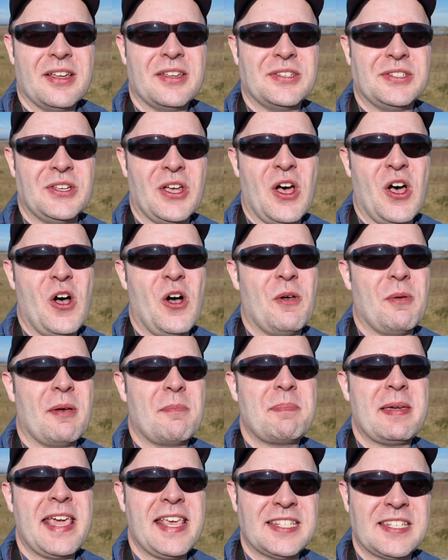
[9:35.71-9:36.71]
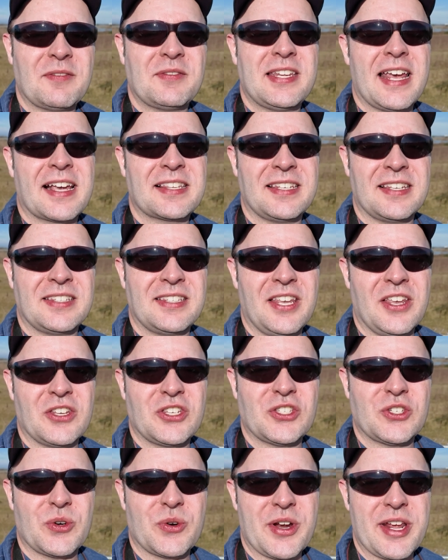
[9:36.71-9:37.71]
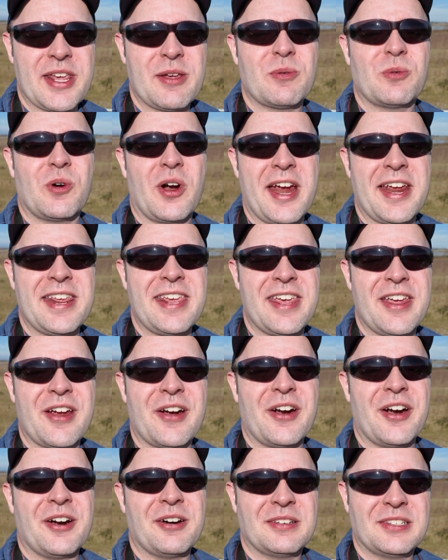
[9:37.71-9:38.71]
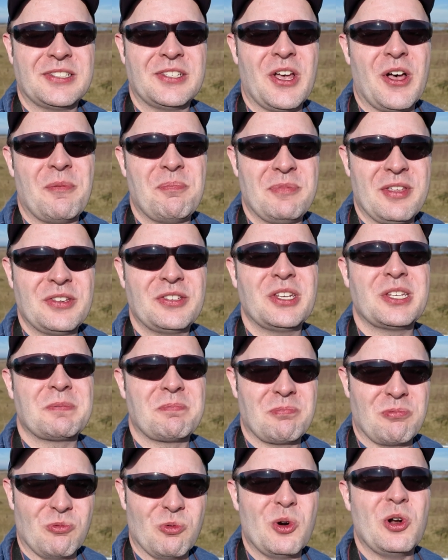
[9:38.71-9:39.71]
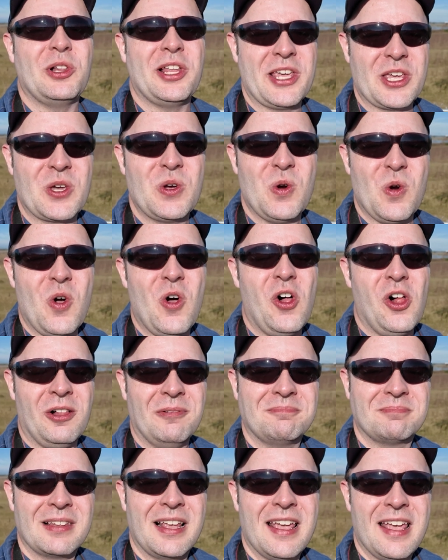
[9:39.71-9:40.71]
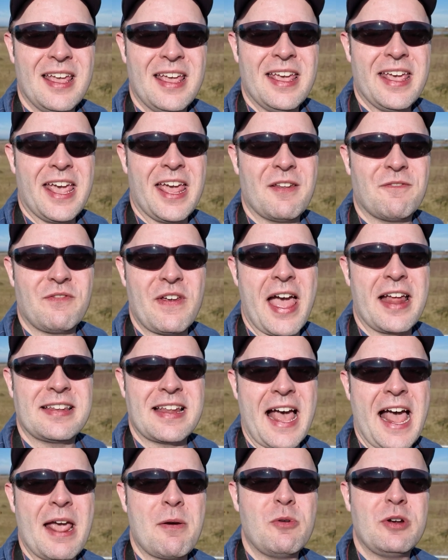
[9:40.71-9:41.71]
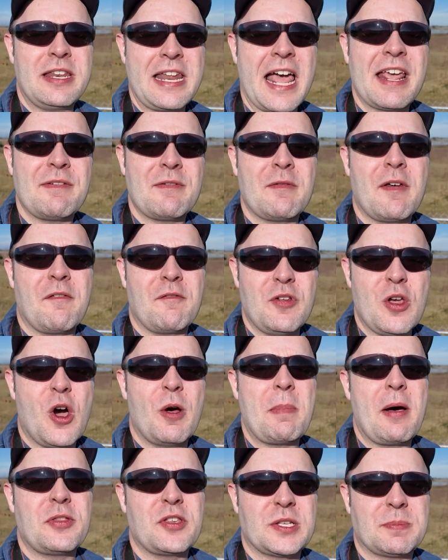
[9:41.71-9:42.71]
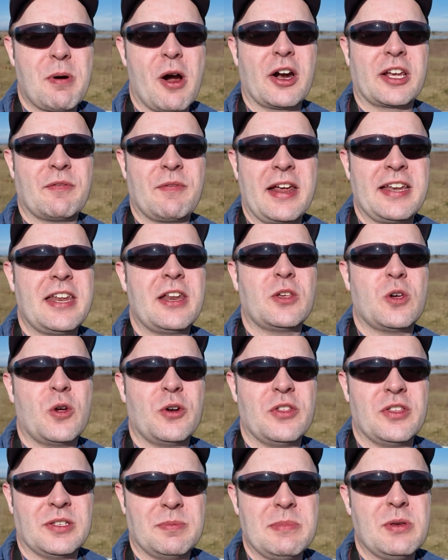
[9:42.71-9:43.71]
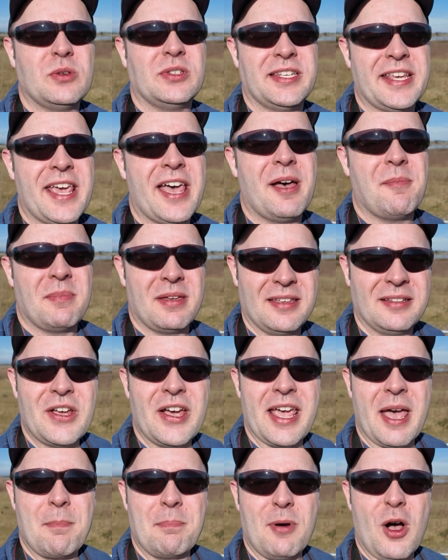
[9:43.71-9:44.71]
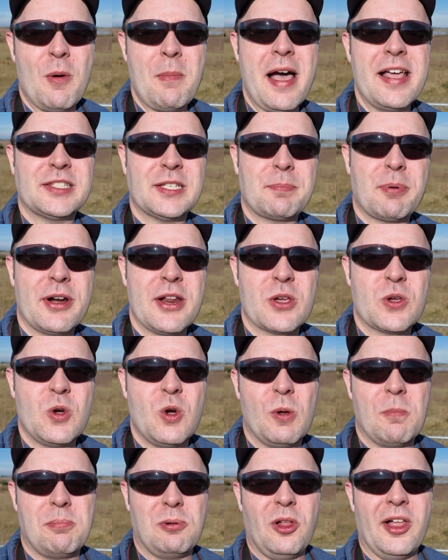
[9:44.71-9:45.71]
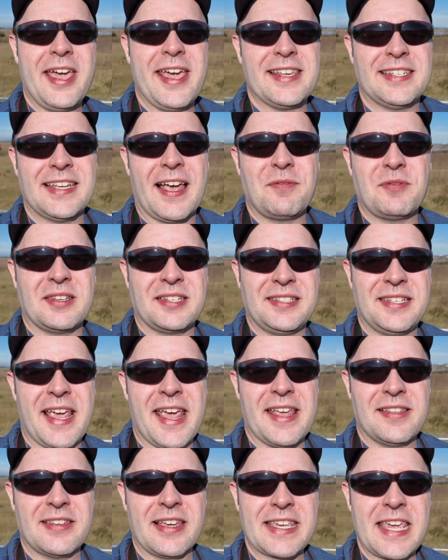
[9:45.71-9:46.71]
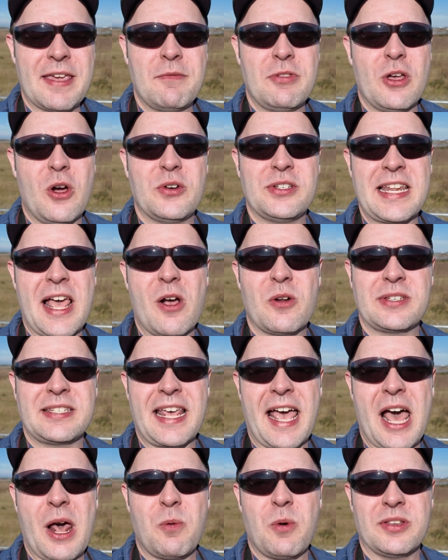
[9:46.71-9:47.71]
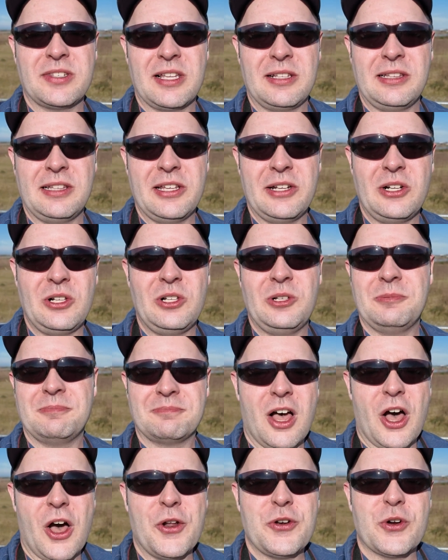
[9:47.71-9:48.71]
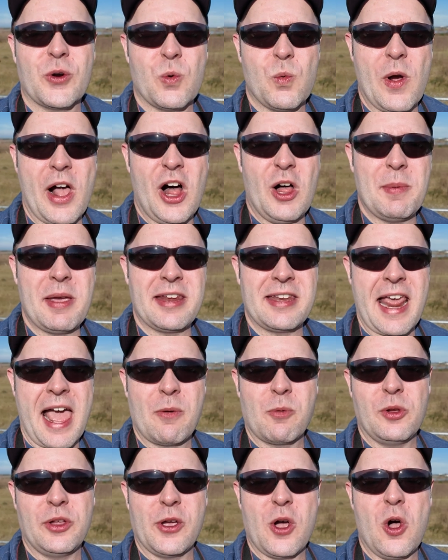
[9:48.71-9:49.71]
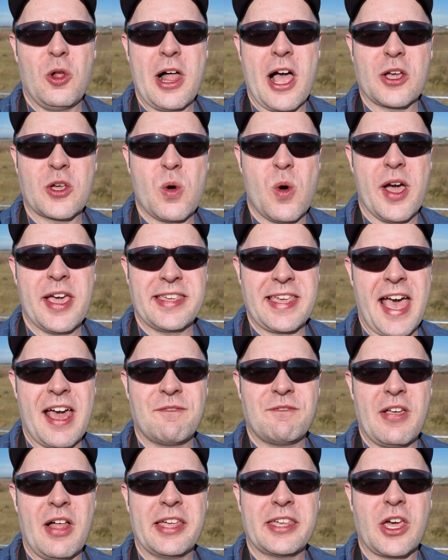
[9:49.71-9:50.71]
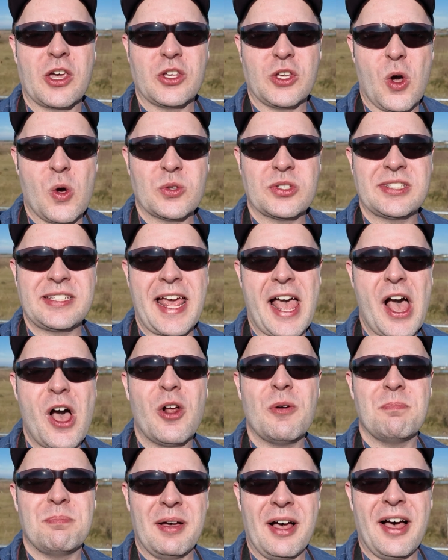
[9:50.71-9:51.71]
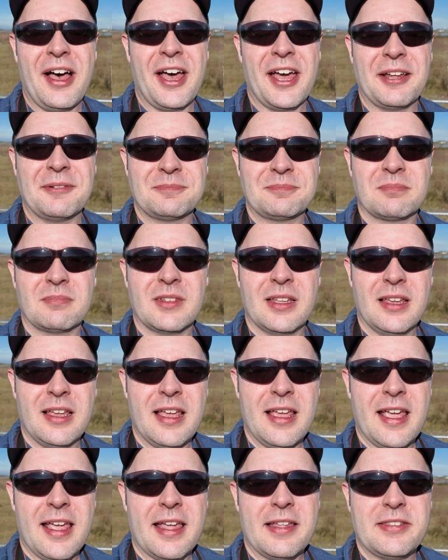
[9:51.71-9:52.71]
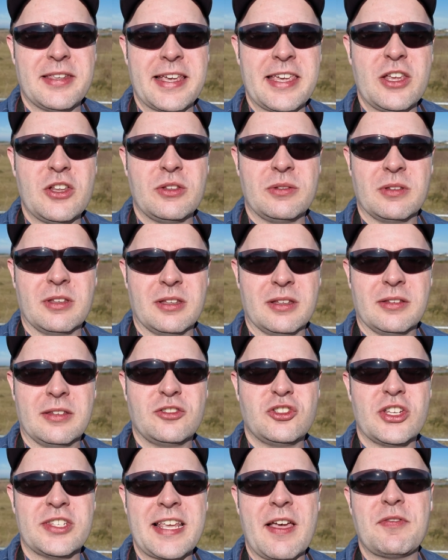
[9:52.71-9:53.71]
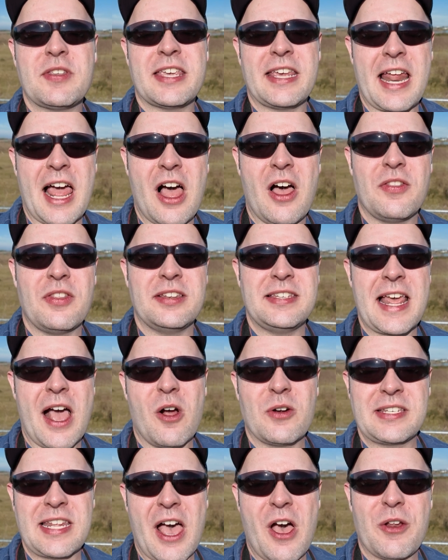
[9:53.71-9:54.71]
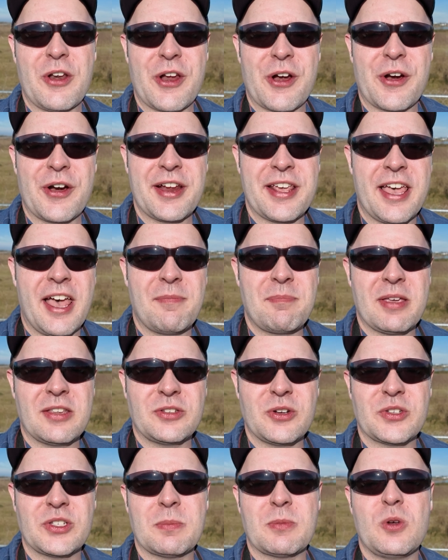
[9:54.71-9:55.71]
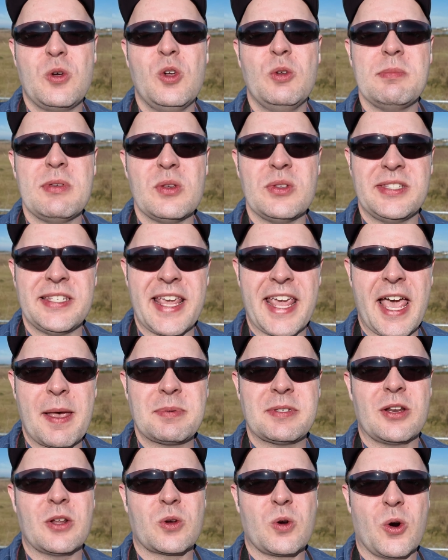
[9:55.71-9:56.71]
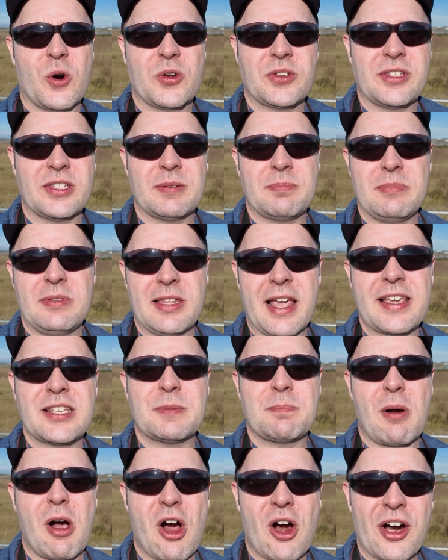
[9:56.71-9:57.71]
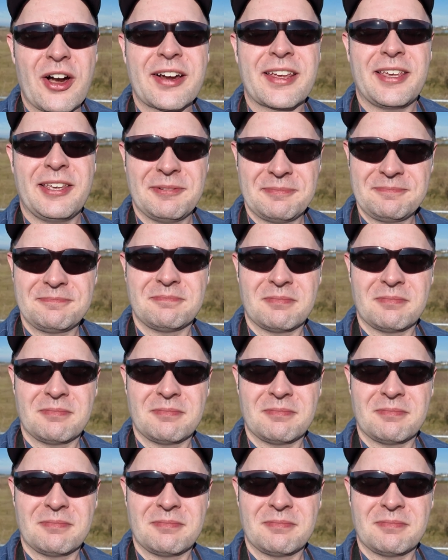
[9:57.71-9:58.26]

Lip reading: So a piece of Texas history right here. So this is really cool. And in fact, I would not even have known about this park if I didn't go to this museum. So yeah, Beaumont's a pretty cool place, I have to say. It's like, even though downtown was a little underwhelming, not really a whole lot going on, felt like a ghost town, but it's like you just have to get out of the downtown area because there's some cool museums and of course this nice park.